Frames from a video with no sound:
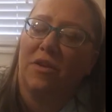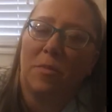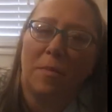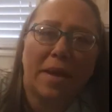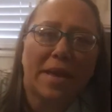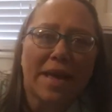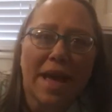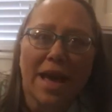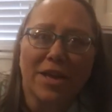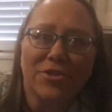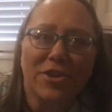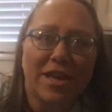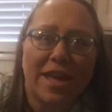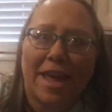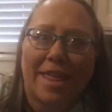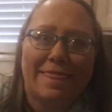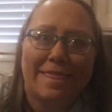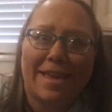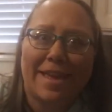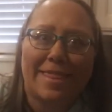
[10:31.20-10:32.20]
Oh my gosh, I
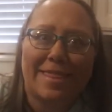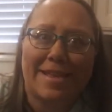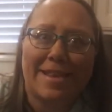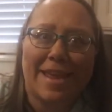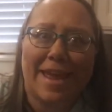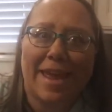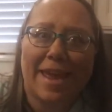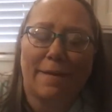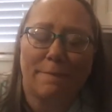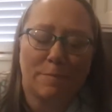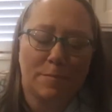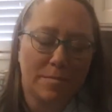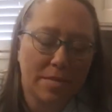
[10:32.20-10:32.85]
can't think of the name.